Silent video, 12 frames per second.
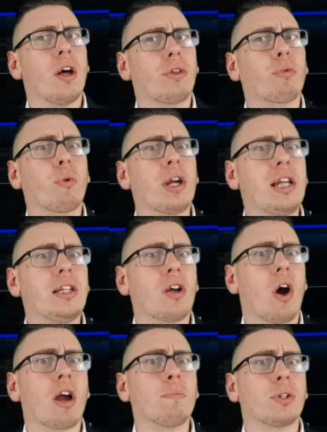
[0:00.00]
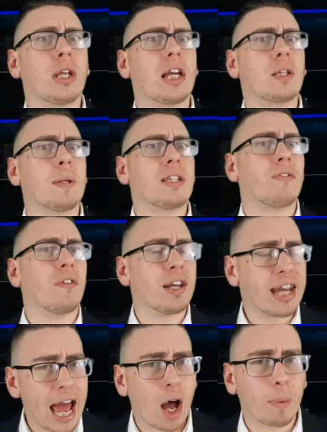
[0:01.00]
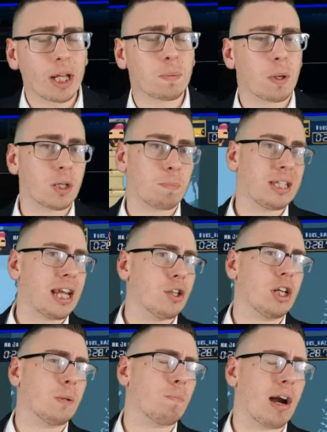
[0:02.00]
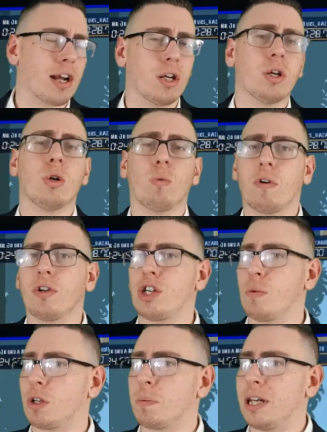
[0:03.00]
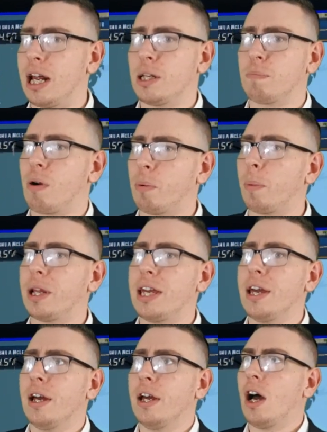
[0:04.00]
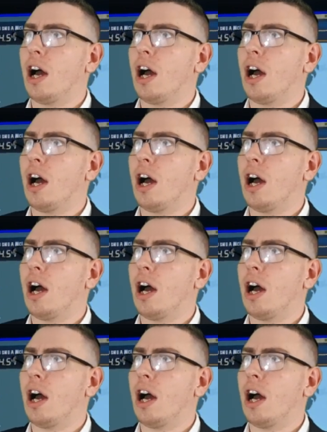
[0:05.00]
3 times expensive now, but that's because potentially it's brand new, whereas She Wants to Be Dead is probably,